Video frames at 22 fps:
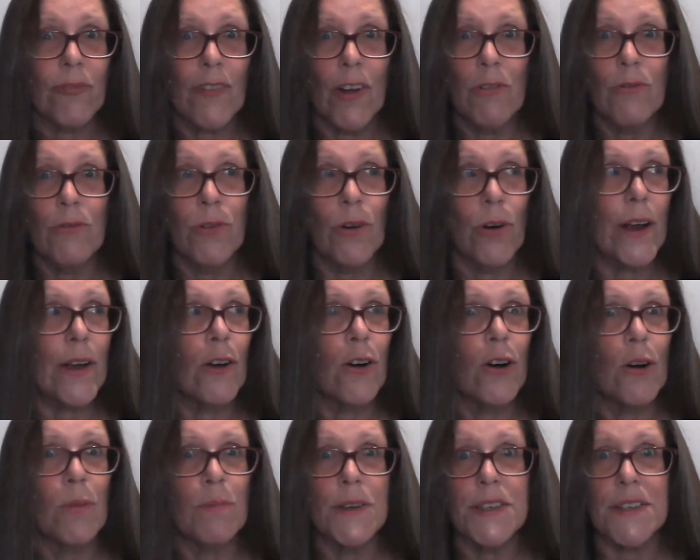Roy
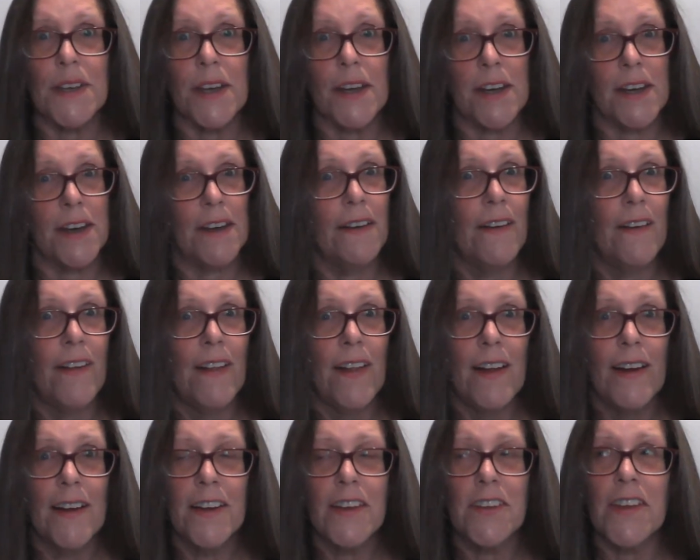Orbison,
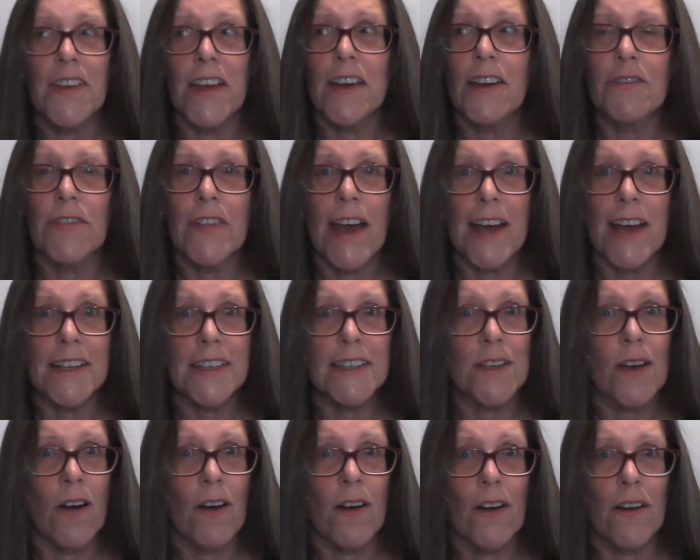think of that
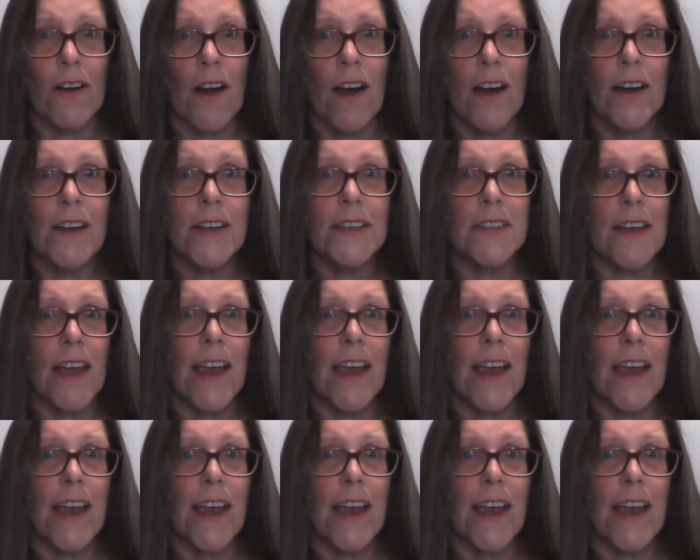song, guys.